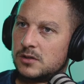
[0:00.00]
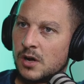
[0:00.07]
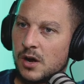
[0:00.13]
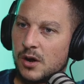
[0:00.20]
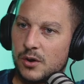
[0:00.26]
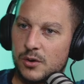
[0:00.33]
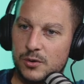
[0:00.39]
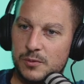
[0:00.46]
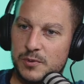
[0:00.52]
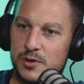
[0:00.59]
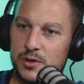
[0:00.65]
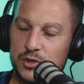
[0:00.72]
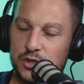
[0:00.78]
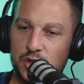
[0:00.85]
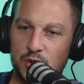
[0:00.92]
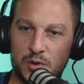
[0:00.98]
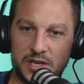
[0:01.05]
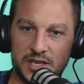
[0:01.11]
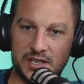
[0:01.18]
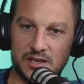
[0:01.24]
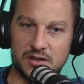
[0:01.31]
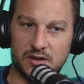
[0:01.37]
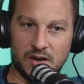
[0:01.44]
No, because you
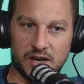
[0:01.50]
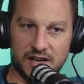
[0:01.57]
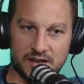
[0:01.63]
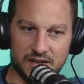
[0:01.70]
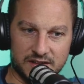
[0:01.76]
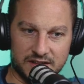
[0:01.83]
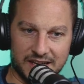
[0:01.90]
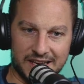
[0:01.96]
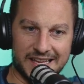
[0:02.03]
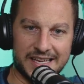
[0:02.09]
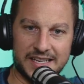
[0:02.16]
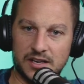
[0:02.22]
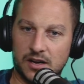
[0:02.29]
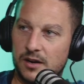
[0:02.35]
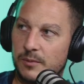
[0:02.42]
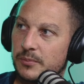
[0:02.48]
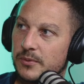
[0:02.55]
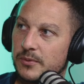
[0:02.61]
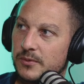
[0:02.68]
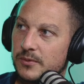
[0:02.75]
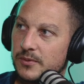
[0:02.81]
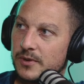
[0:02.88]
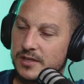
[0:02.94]
wanted like the lead up.
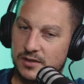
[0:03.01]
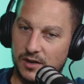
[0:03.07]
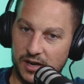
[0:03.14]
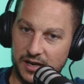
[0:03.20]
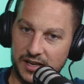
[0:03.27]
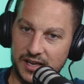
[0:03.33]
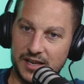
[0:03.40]
It's like